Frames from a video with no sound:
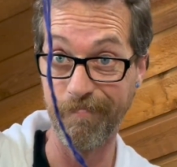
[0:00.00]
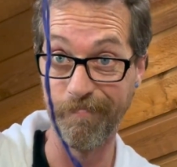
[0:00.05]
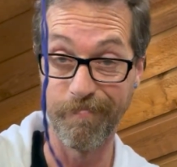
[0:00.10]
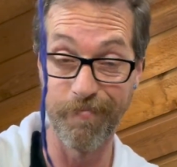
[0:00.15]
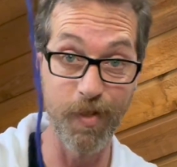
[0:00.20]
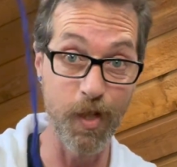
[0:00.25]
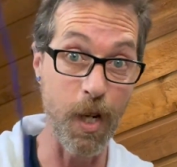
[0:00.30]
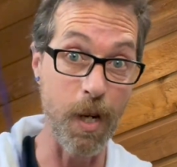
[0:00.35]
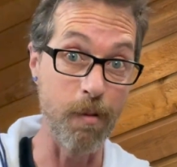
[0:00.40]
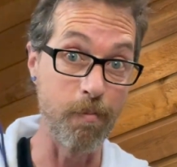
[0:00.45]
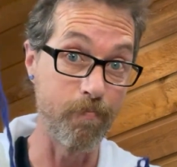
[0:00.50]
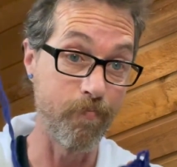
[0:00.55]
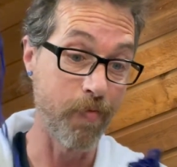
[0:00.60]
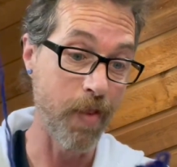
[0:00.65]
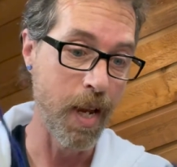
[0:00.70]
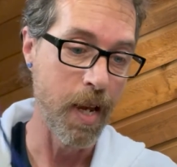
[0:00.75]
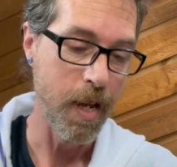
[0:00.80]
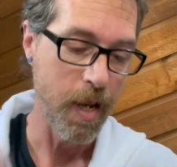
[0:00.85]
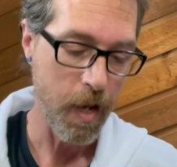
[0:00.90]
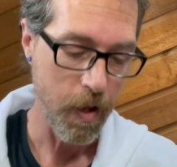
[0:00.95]
So,
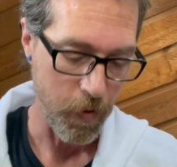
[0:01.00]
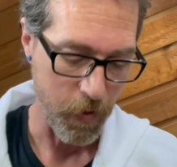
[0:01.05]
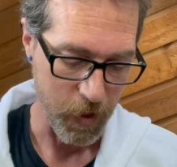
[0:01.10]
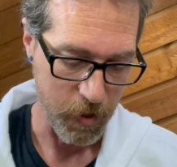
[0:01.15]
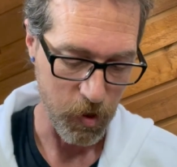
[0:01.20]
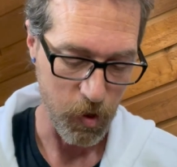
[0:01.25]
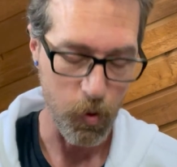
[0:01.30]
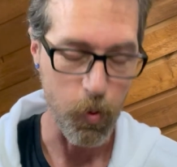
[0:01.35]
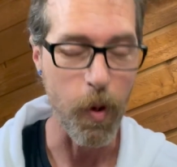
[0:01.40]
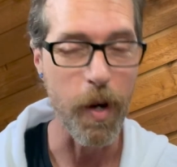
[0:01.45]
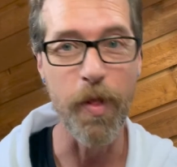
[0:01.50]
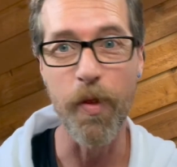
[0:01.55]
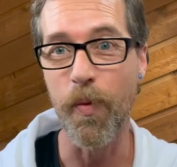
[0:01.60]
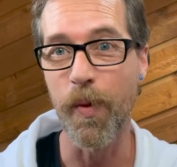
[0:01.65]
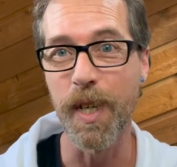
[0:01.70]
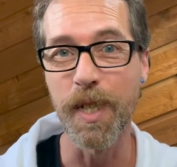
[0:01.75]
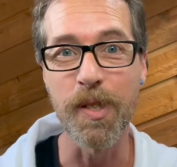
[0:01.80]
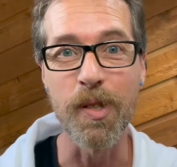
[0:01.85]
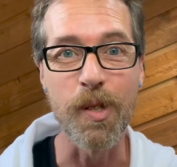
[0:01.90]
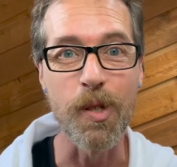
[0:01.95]
this is one of the
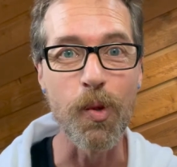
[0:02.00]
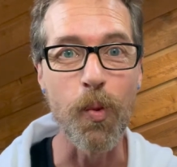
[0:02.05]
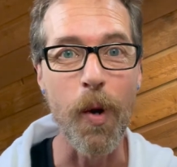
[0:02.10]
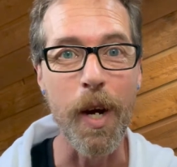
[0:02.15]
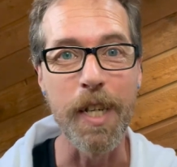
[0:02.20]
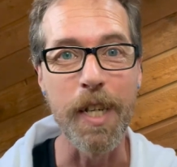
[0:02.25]
reasons why